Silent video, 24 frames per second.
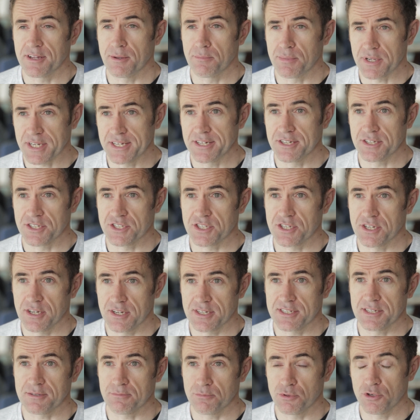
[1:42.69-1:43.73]
a beginner's
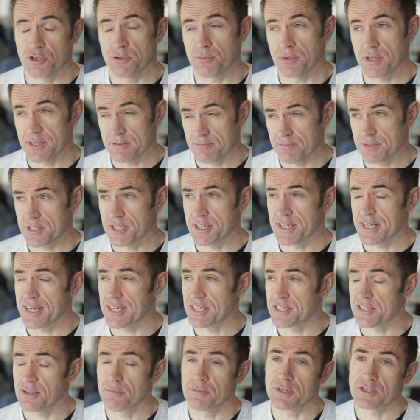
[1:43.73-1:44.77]
starting point, but today
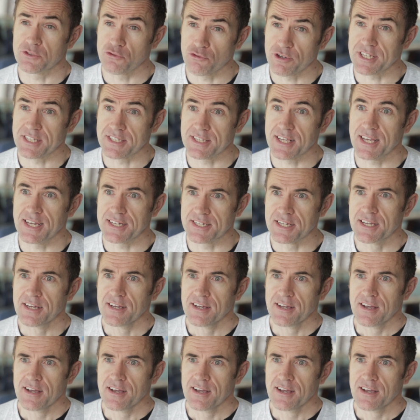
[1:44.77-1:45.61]
somebody's already said,